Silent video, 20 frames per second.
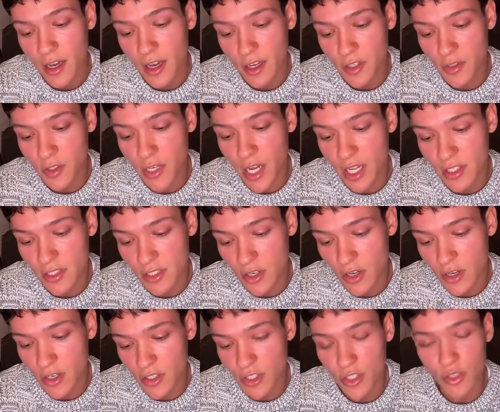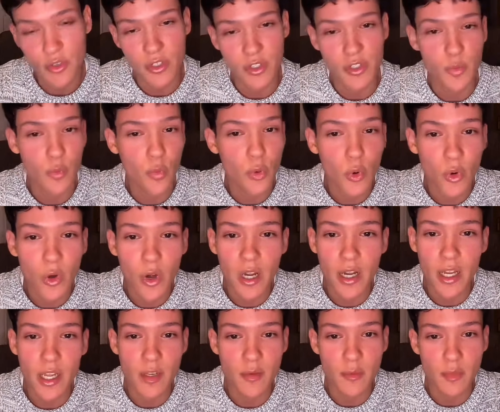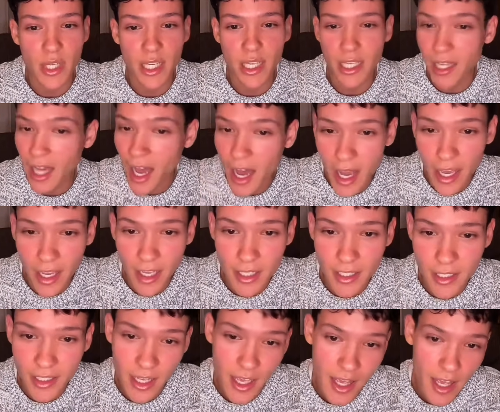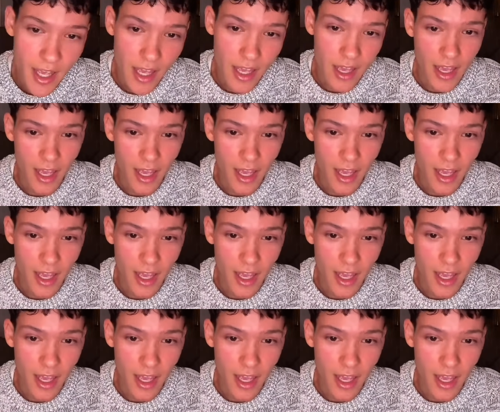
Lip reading: you guys are showing support and being kind